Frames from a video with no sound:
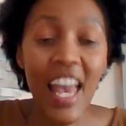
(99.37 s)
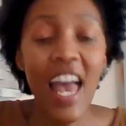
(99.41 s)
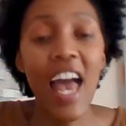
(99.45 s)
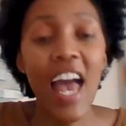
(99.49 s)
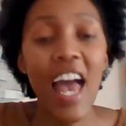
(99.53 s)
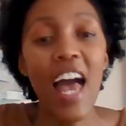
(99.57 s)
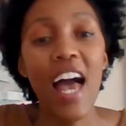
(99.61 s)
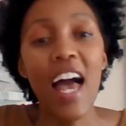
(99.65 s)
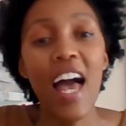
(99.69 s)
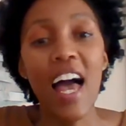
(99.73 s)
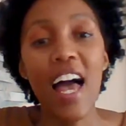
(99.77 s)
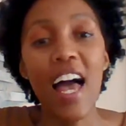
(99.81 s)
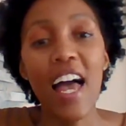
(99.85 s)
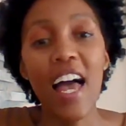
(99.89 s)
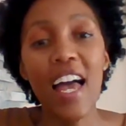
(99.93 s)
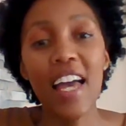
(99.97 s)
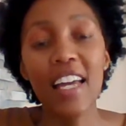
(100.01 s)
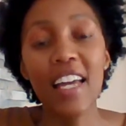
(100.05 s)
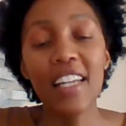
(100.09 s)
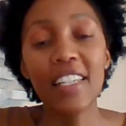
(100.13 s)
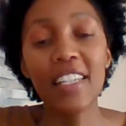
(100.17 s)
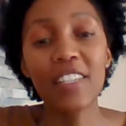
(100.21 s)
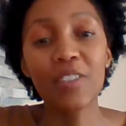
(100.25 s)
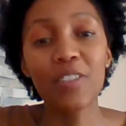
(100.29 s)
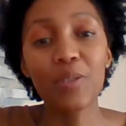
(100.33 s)
And
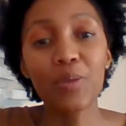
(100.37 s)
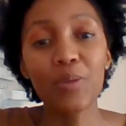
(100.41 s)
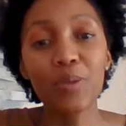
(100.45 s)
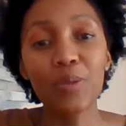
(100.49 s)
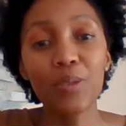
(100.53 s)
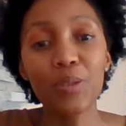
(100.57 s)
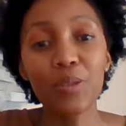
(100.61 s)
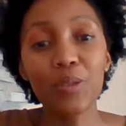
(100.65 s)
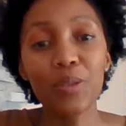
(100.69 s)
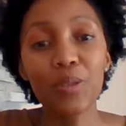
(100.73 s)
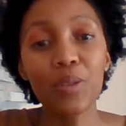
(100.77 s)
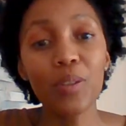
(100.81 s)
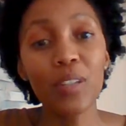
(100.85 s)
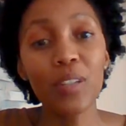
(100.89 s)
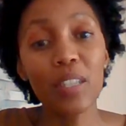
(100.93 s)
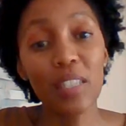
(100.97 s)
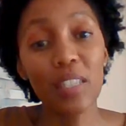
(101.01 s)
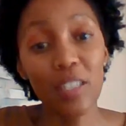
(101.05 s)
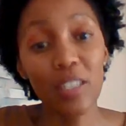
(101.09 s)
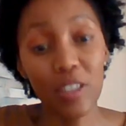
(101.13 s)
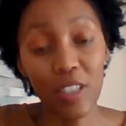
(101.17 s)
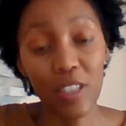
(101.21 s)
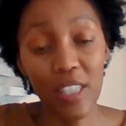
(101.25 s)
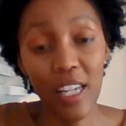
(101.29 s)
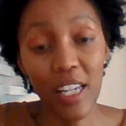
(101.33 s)
also your
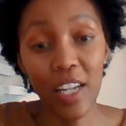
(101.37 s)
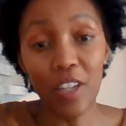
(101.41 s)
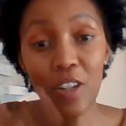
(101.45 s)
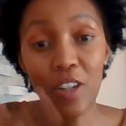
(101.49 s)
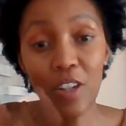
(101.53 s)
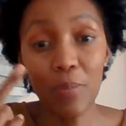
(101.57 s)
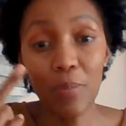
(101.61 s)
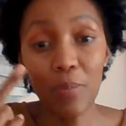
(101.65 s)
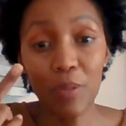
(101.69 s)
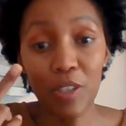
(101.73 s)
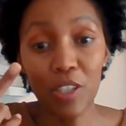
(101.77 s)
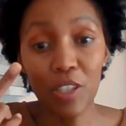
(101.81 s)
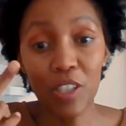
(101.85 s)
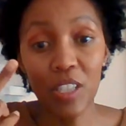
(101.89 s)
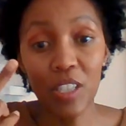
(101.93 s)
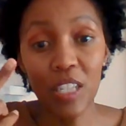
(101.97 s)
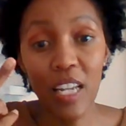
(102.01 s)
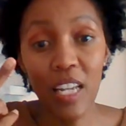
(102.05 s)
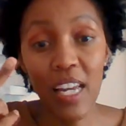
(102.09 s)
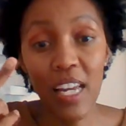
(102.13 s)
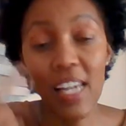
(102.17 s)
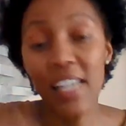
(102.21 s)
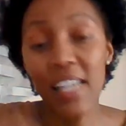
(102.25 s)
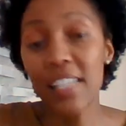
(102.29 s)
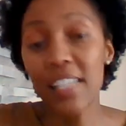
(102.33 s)
second option
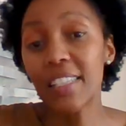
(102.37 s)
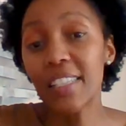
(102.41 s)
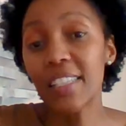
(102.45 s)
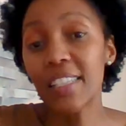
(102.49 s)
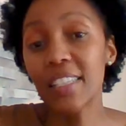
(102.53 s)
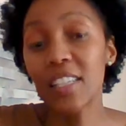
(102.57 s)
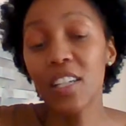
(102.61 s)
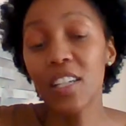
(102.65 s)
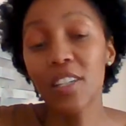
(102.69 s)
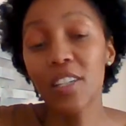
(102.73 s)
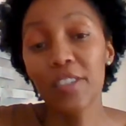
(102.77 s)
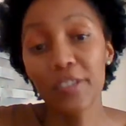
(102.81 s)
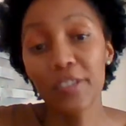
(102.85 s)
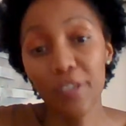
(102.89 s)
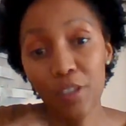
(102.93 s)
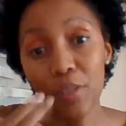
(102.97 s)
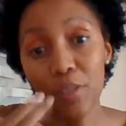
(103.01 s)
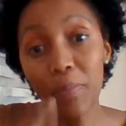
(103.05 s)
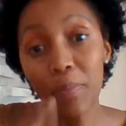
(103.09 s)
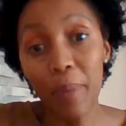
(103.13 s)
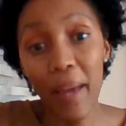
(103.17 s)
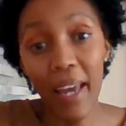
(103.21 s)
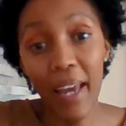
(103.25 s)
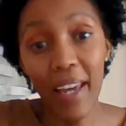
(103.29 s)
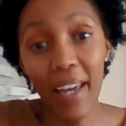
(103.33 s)
is to pay,
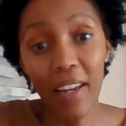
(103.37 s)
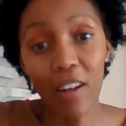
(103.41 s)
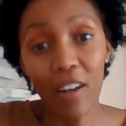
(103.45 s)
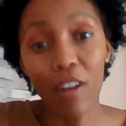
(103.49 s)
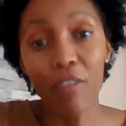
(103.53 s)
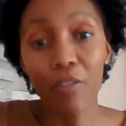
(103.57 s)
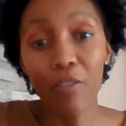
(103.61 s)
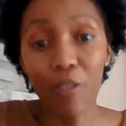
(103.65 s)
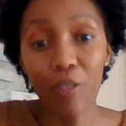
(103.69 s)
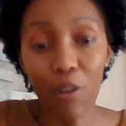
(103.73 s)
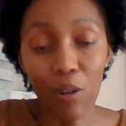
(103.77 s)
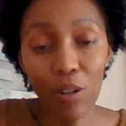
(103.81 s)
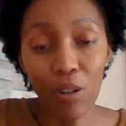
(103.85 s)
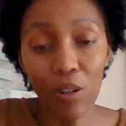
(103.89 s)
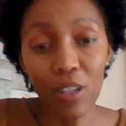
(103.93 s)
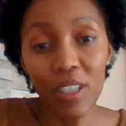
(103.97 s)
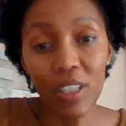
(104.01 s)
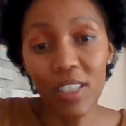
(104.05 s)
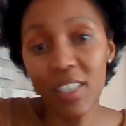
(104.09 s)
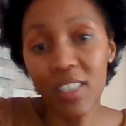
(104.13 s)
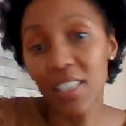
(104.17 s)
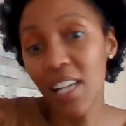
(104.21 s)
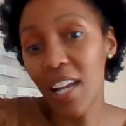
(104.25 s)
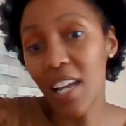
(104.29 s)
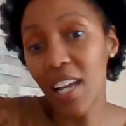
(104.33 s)
of course,
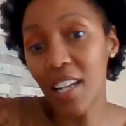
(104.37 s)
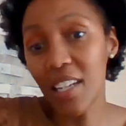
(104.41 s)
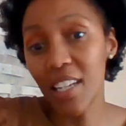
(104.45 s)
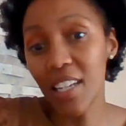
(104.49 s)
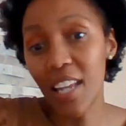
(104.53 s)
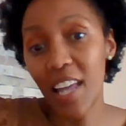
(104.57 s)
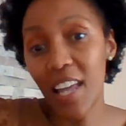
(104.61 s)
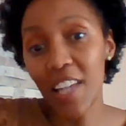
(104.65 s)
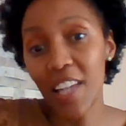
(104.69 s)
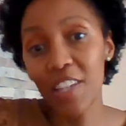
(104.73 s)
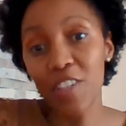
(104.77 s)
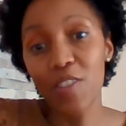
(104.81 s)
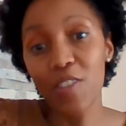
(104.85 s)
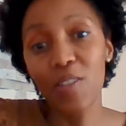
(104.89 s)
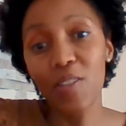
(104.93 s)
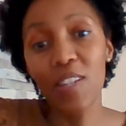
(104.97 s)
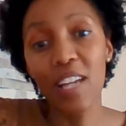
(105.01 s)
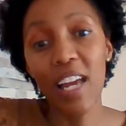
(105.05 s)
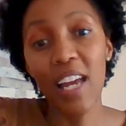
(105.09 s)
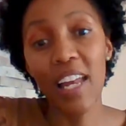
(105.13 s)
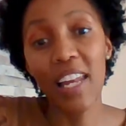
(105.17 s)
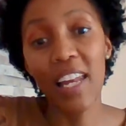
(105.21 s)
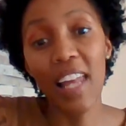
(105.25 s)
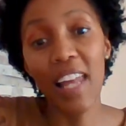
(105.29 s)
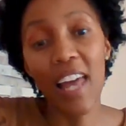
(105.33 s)
and then you can
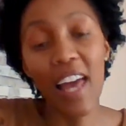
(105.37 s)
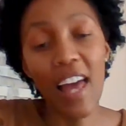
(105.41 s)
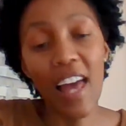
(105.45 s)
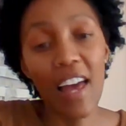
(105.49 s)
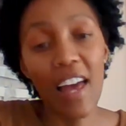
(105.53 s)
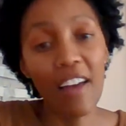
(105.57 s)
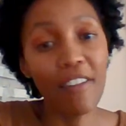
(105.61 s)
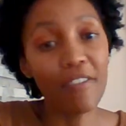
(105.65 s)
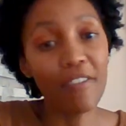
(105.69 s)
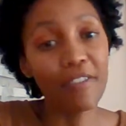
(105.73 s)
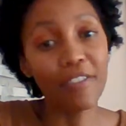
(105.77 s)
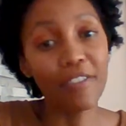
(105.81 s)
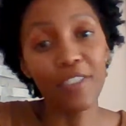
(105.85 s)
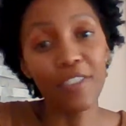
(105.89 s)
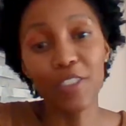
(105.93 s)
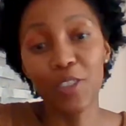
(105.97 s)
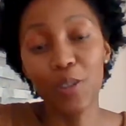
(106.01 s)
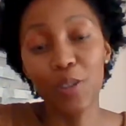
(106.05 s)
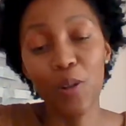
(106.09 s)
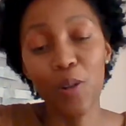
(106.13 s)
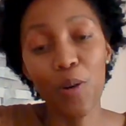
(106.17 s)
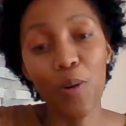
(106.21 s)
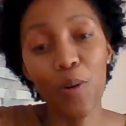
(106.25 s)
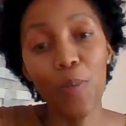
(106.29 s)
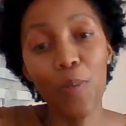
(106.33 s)
have so
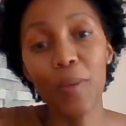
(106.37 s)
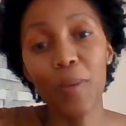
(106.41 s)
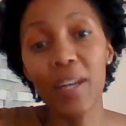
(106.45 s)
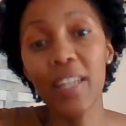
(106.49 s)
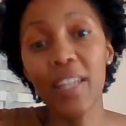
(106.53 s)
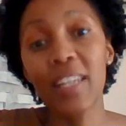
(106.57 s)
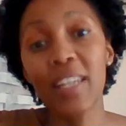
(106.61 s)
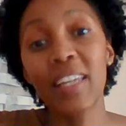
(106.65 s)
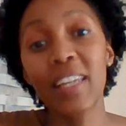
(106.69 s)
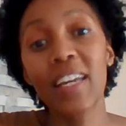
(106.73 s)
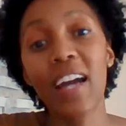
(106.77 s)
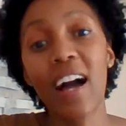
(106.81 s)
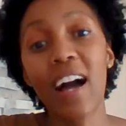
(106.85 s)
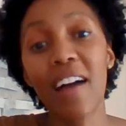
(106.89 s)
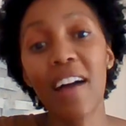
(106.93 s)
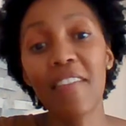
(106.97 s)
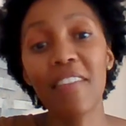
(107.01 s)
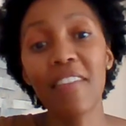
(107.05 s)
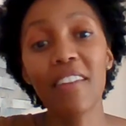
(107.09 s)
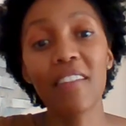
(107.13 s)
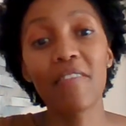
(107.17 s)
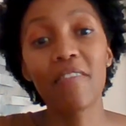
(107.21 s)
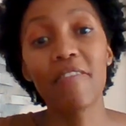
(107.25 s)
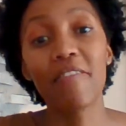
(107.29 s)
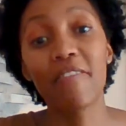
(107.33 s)
many other
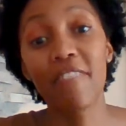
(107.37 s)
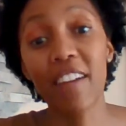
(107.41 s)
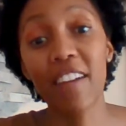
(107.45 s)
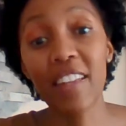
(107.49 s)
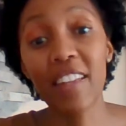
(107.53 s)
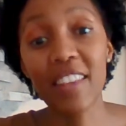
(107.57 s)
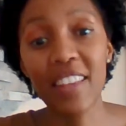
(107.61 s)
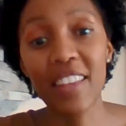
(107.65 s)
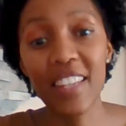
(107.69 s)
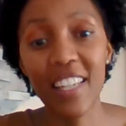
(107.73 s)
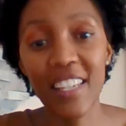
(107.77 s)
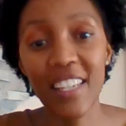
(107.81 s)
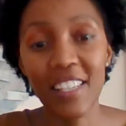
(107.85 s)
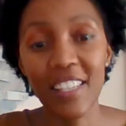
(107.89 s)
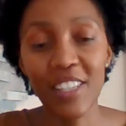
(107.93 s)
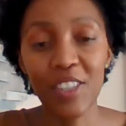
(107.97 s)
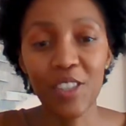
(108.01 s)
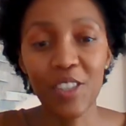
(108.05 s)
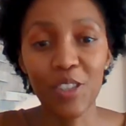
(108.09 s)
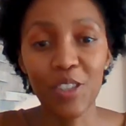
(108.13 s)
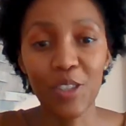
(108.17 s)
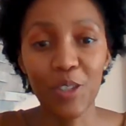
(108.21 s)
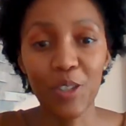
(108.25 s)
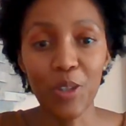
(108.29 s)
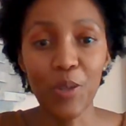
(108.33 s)
fun things to do
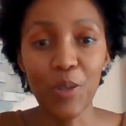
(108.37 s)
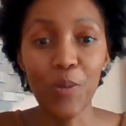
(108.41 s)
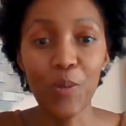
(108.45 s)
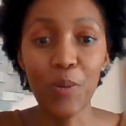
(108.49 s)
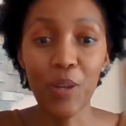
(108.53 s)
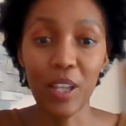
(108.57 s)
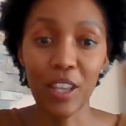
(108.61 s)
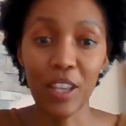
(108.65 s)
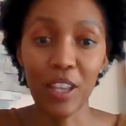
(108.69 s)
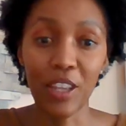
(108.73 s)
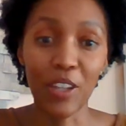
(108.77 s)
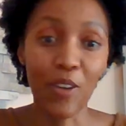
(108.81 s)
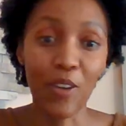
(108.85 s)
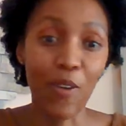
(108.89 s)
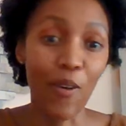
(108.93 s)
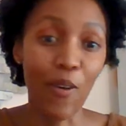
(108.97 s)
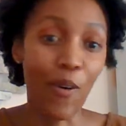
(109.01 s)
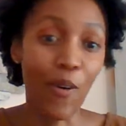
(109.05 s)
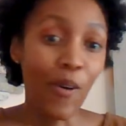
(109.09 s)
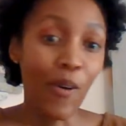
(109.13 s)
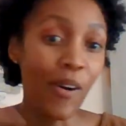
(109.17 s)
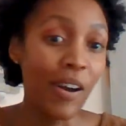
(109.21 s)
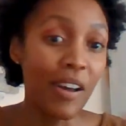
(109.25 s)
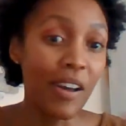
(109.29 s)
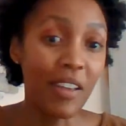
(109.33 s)
with your
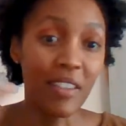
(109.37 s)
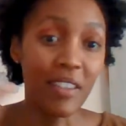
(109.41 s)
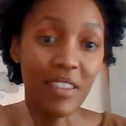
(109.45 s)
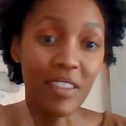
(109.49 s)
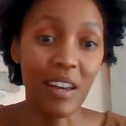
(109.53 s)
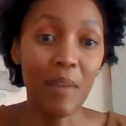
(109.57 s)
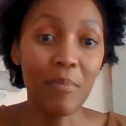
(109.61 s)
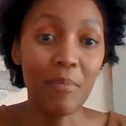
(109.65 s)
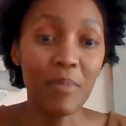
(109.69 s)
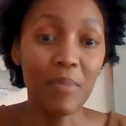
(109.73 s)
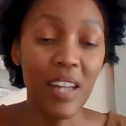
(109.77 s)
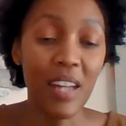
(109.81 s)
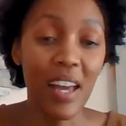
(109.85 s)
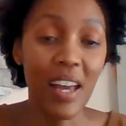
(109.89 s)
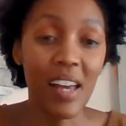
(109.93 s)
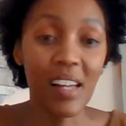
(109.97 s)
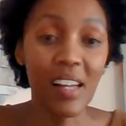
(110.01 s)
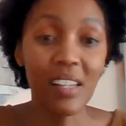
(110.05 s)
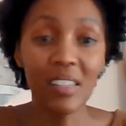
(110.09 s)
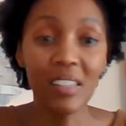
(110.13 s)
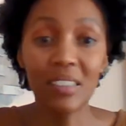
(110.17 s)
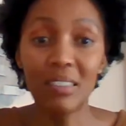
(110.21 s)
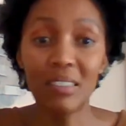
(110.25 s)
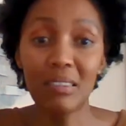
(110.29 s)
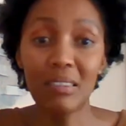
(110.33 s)

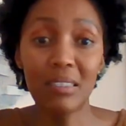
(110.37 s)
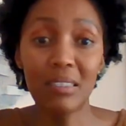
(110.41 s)
thumbnails,